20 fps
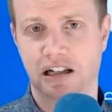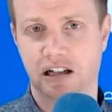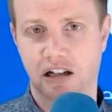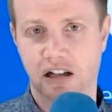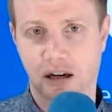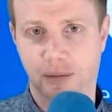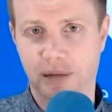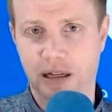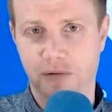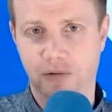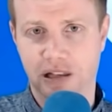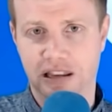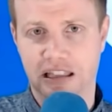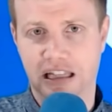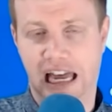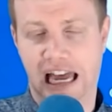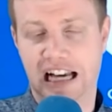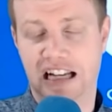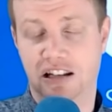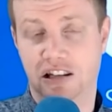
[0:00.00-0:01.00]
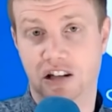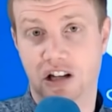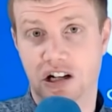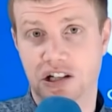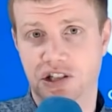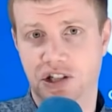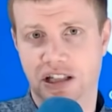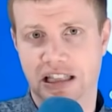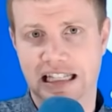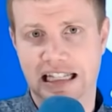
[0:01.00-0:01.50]
coming with the
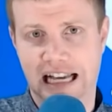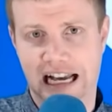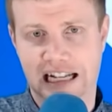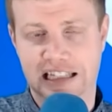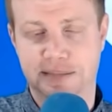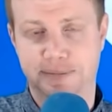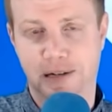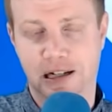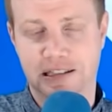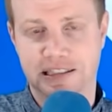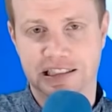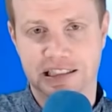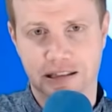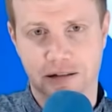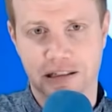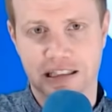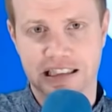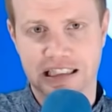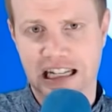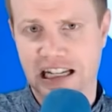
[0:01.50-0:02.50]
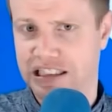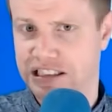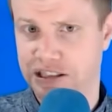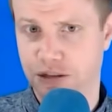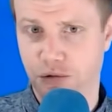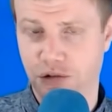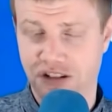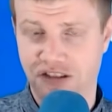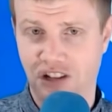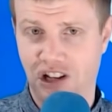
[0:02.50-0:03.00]
launch of the Xbox Series X.
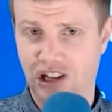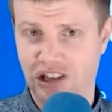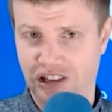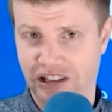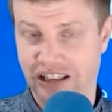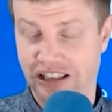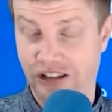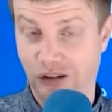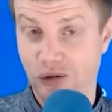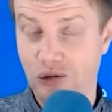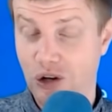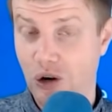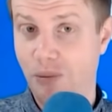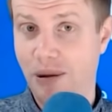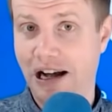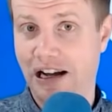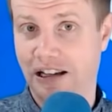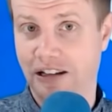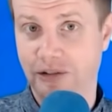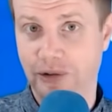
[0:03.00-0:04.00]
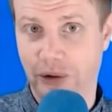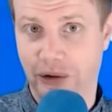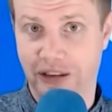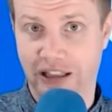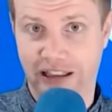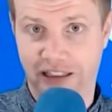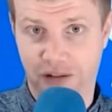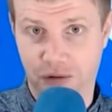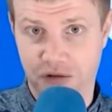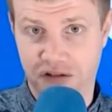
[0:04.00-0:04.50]
There was, a, you can go back and look,
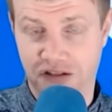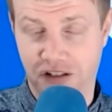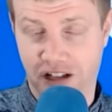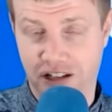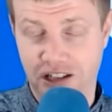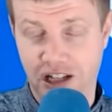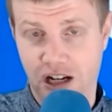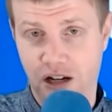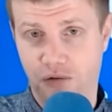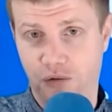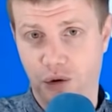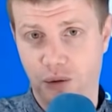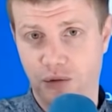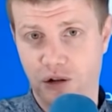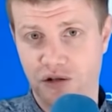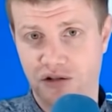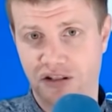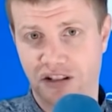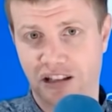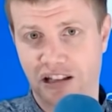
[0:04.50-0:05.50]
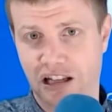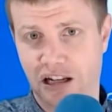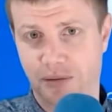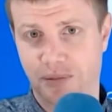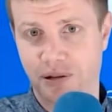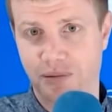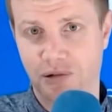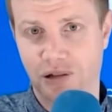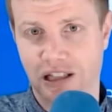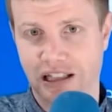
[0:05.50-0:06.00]
like there was a ton of rumors and a lot of
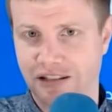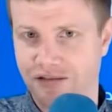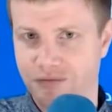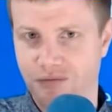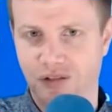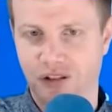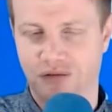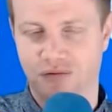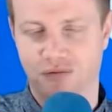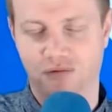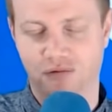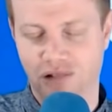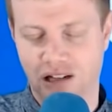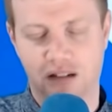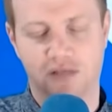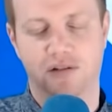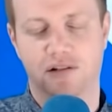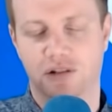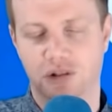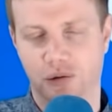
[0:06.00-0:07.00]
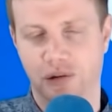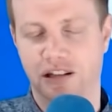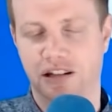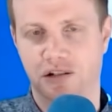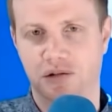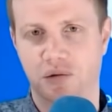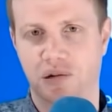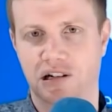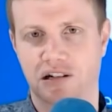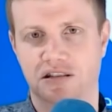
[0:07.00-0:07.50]
people like whatever doing the
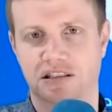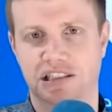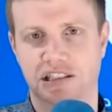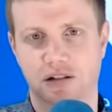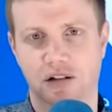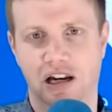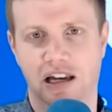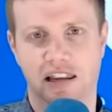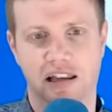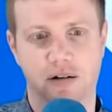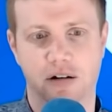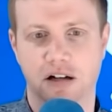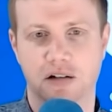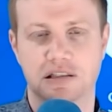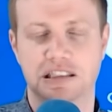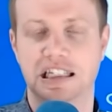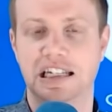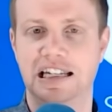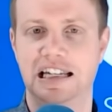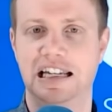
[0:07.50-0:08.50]
Twitters, you know how that goes.